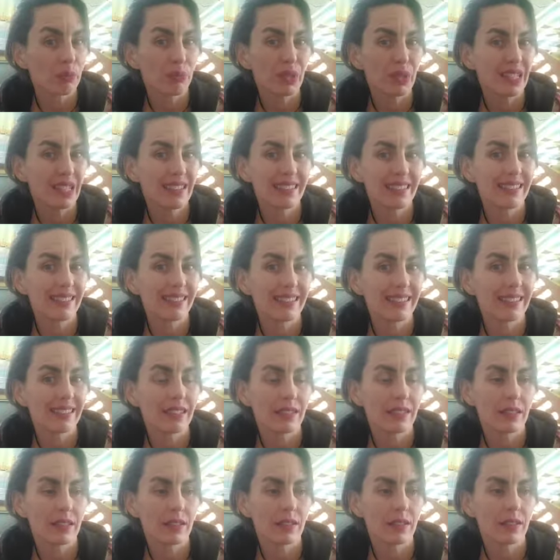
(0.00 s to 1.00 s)
Peace
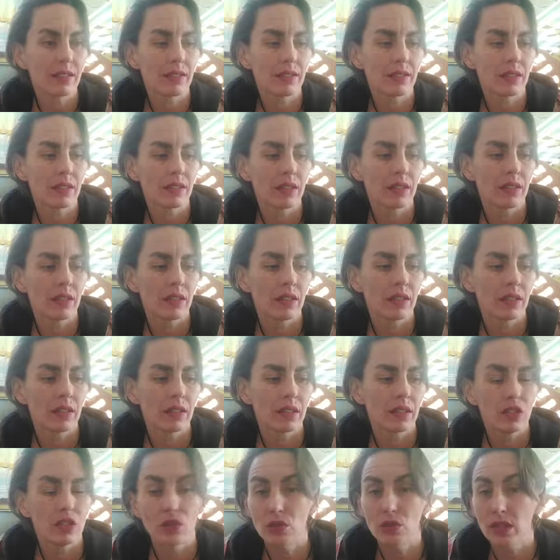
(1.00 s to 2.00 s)
isn't
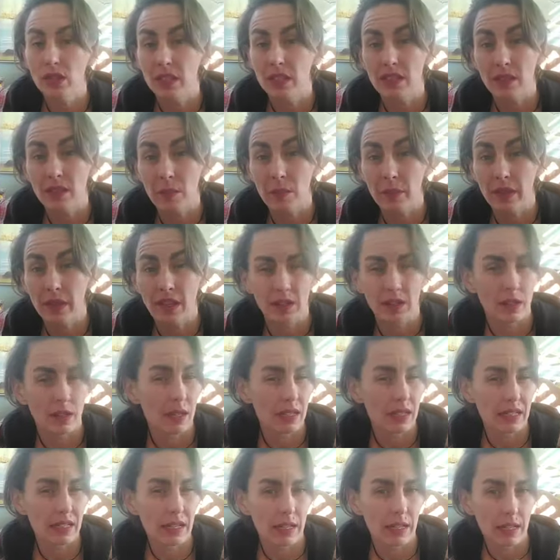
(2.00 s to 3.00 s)
you get something and
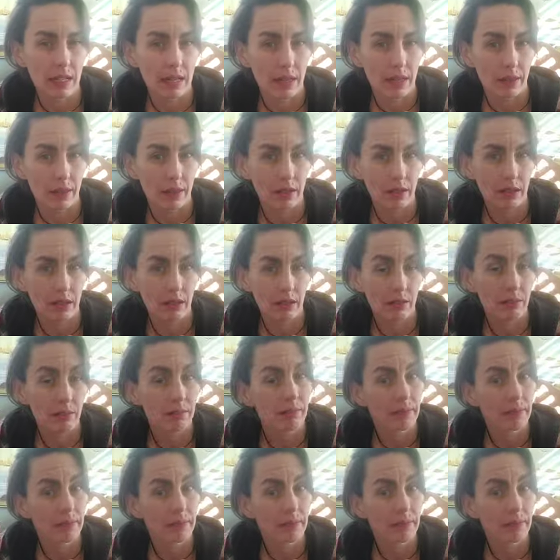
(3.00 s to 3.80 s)
I get nothing.